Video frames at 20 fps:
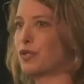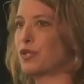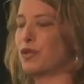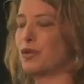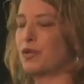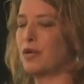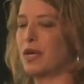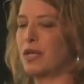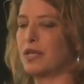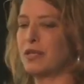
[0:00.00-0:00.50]

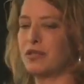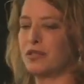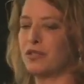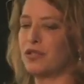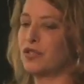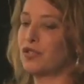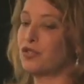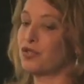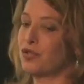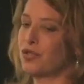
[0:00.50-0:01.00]
So, and there's
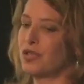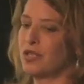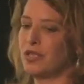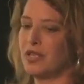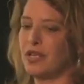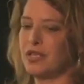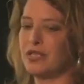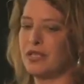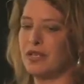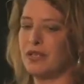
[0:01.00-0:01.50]
a story
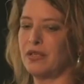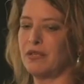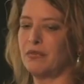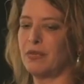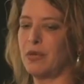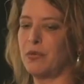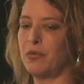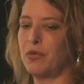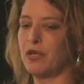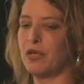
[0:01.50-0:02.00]
that I tell in
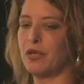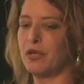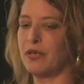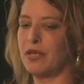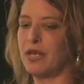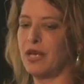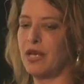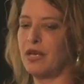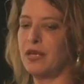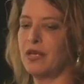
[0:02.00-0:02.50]
my book
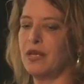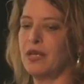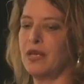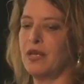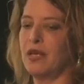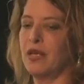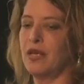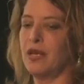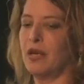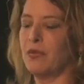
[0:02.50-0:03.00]
that
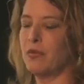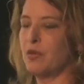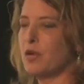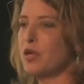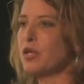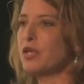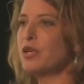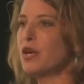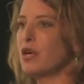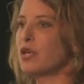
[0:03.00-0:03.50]
the
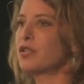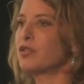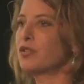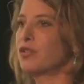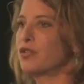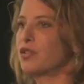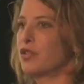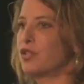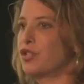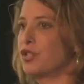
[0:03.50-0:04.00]
American Heart
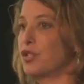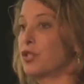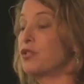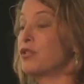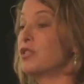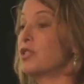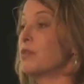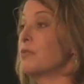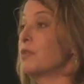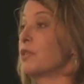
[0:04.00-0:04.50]
Association, you
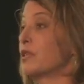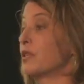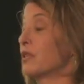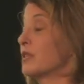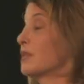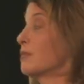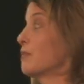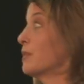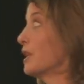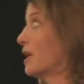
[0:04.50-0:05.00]
understand,
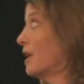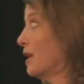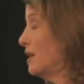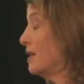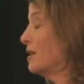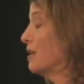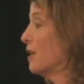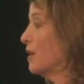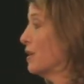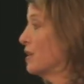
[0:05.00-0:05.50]

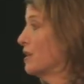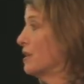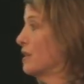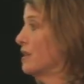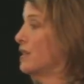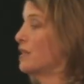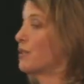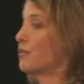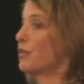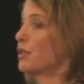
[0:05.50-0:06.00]
because heart
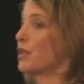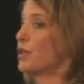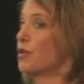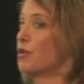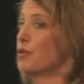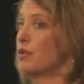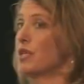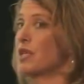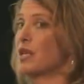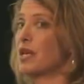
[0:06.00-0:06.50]
disease really
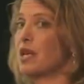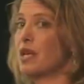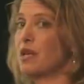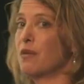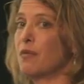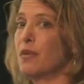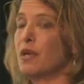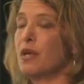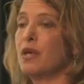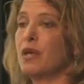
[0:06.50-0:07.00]

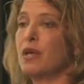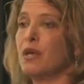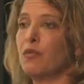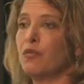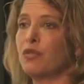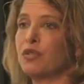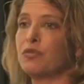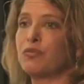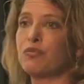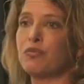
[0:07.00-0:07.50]
only
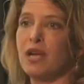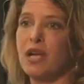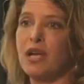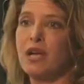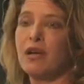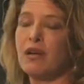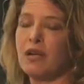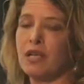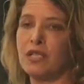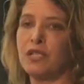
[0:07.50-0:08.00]
was
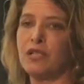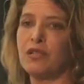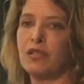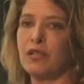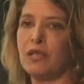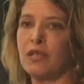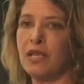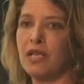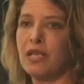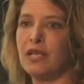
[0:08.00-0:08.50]
rare until
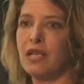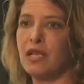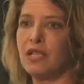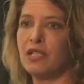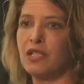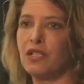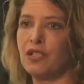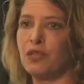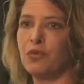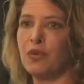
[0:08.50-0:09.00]
the late
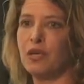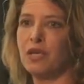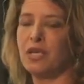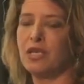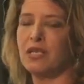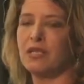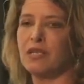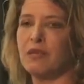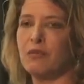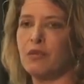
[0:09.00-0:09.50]
1920s.